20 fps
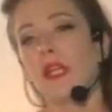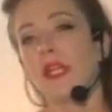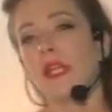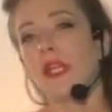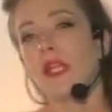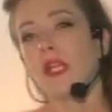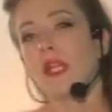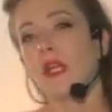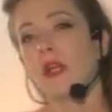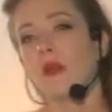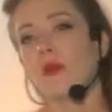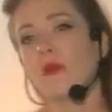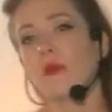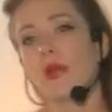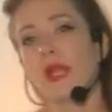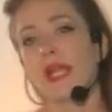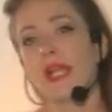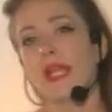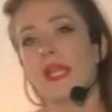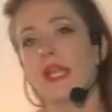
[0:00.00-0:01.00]
here,
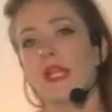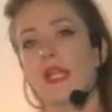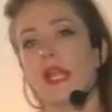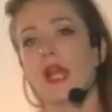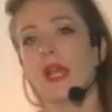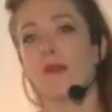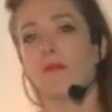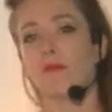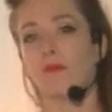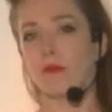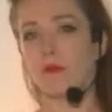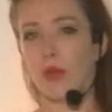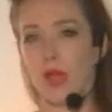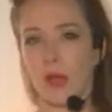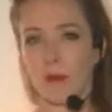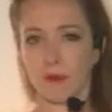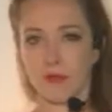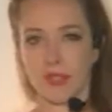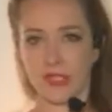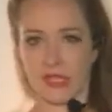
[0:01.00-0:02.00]
right?
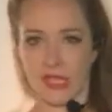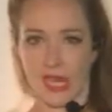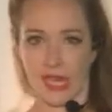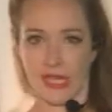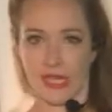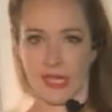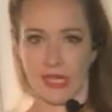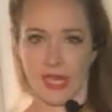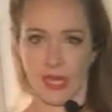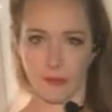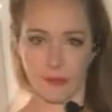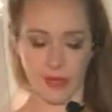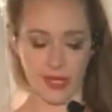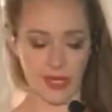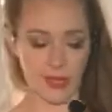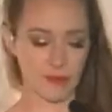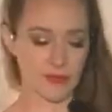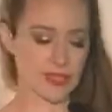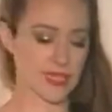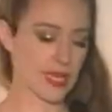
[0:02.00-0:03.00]
I'm standing up, and
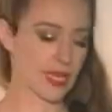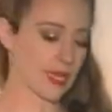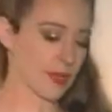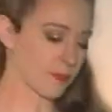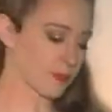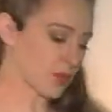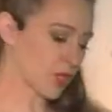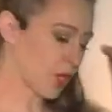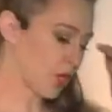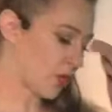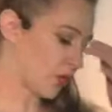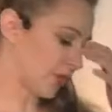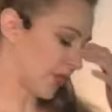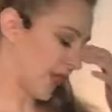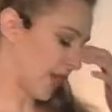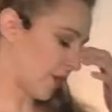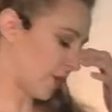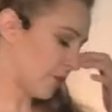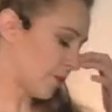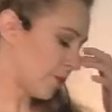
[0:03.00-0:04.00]
I'm standing up tall.
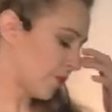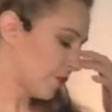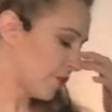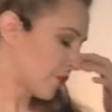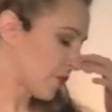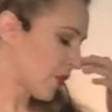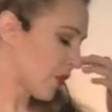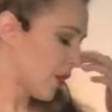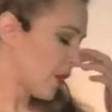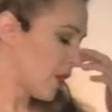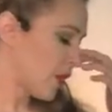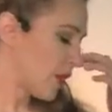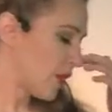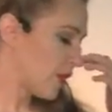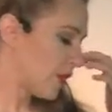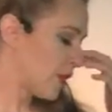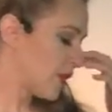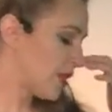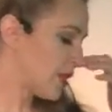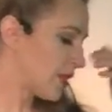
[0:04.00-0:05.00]
Now,
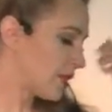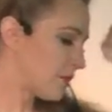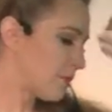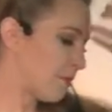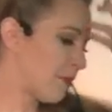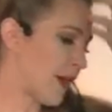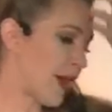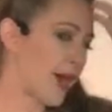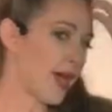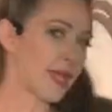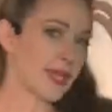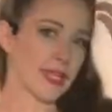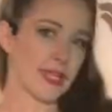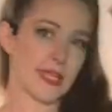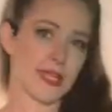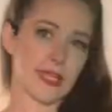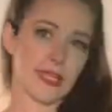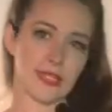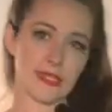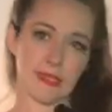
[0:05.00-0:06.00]
this
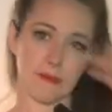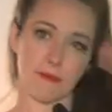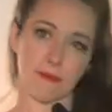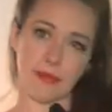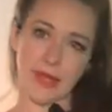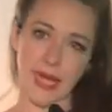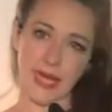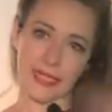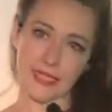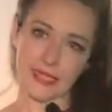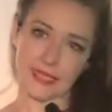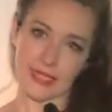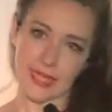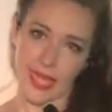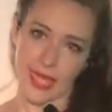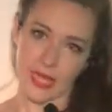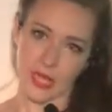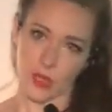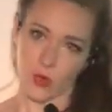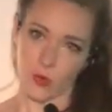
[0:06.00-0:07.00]
body is a body
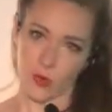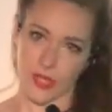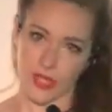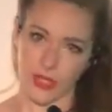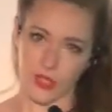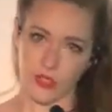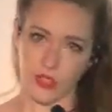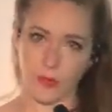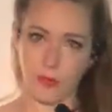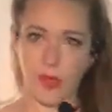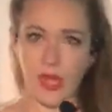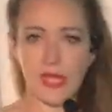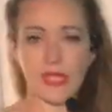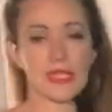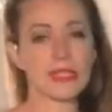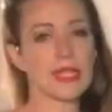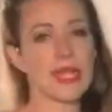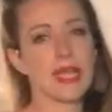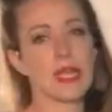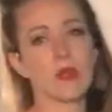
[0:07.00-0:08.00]
language
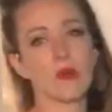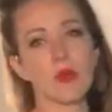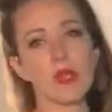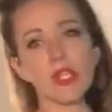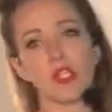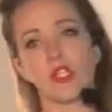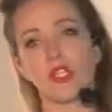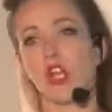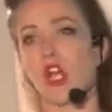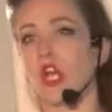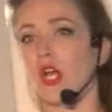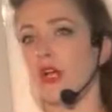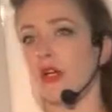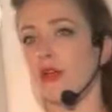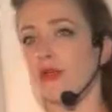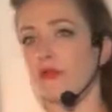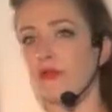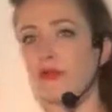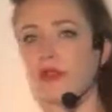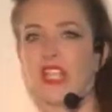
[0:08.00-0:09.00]

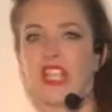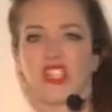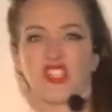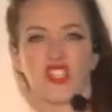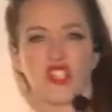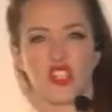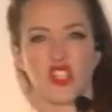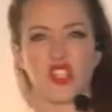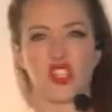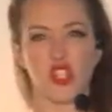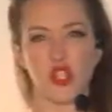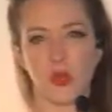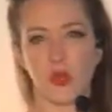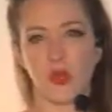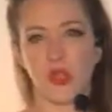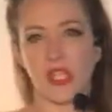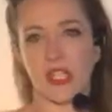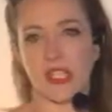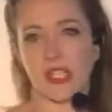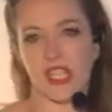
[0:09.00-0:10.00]
of let's do
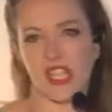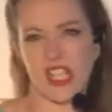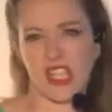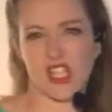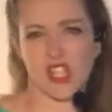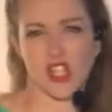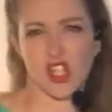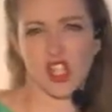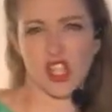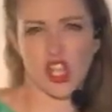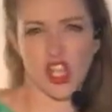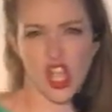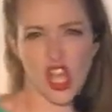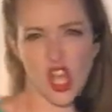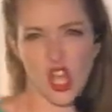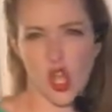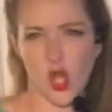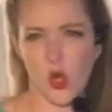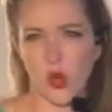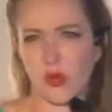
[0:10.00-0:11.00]
this, let's
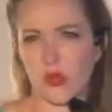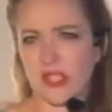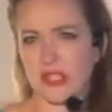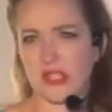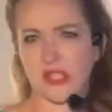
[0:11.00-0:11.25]
go, this